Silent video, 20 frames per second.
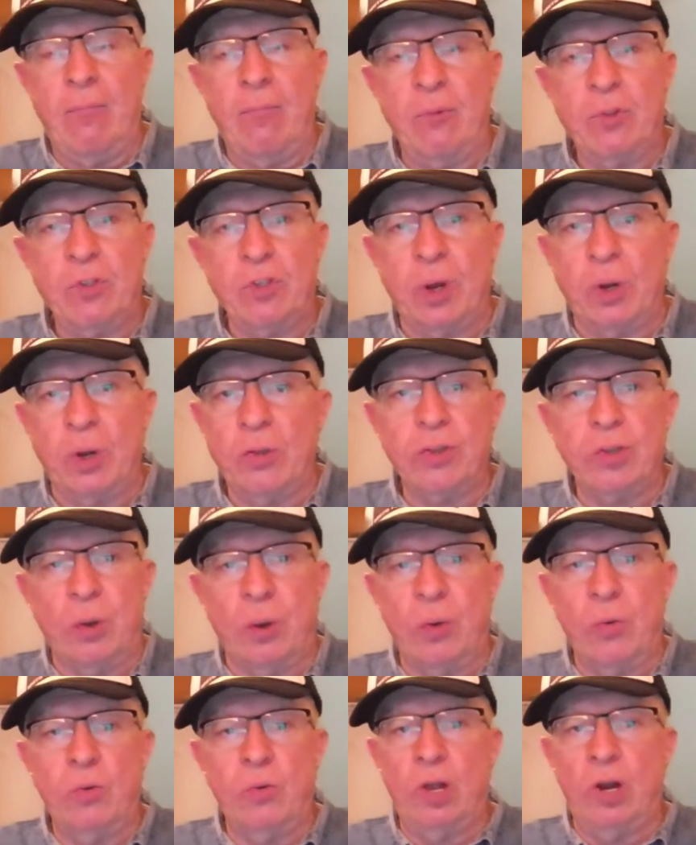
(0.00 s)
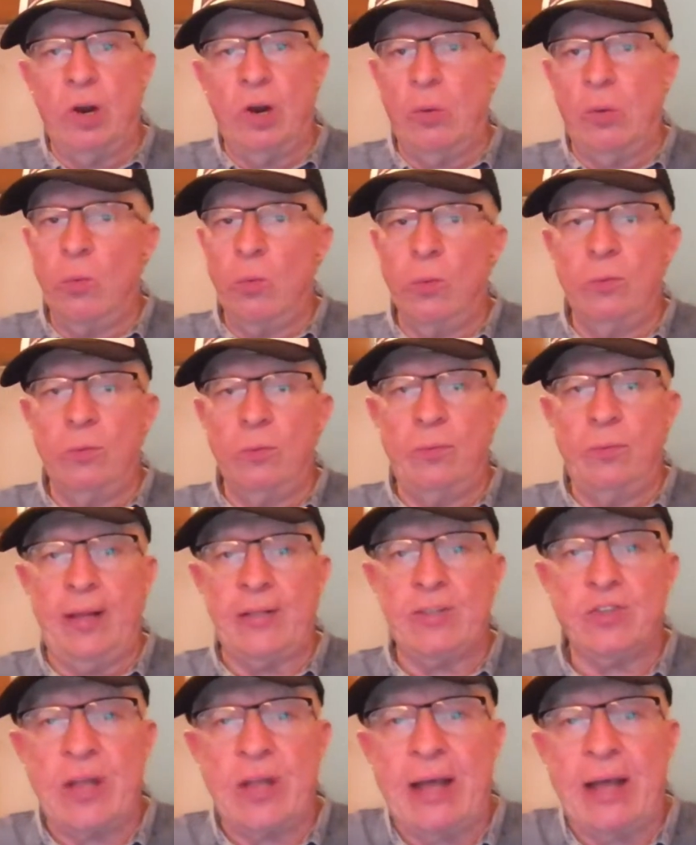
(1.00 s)
So you know,
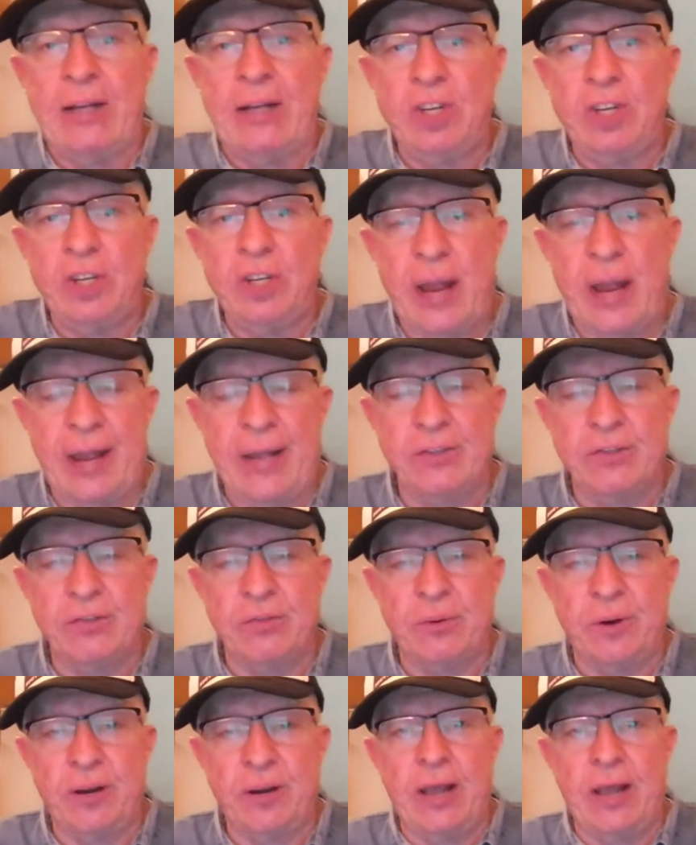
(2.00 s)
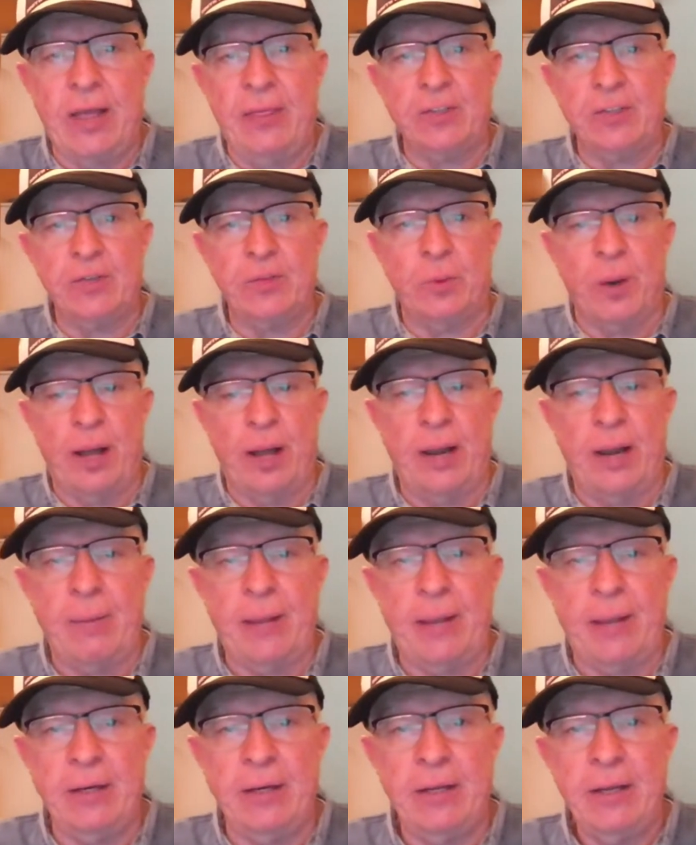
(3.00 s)
it's not just hands free on this one. I
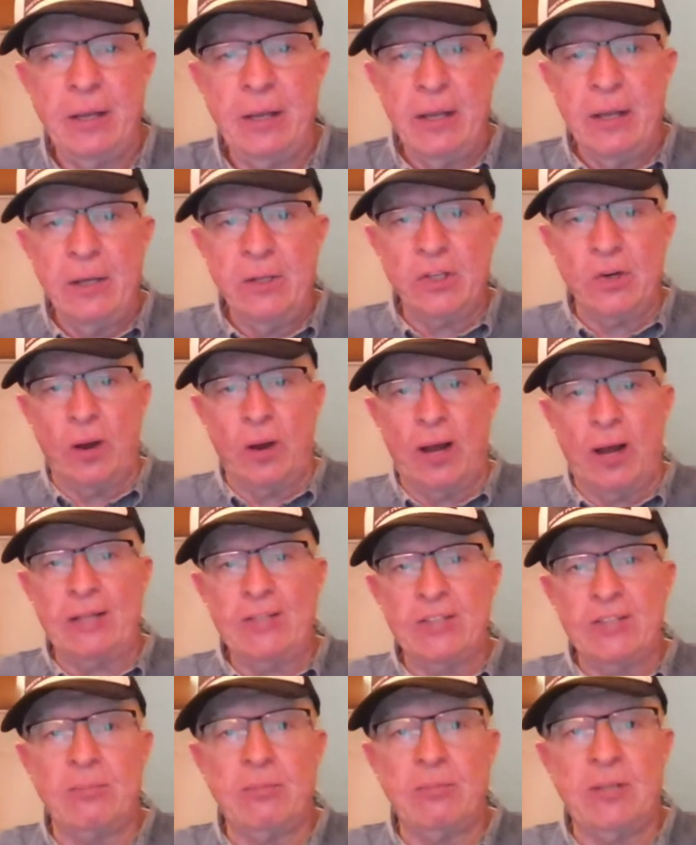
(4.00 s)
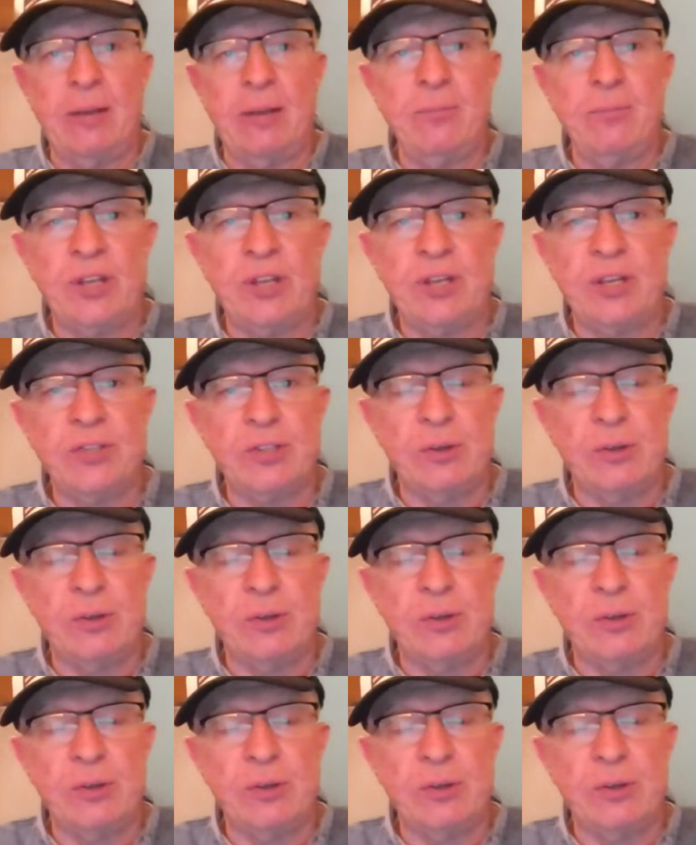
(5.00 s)
mean, Juwan sometimes says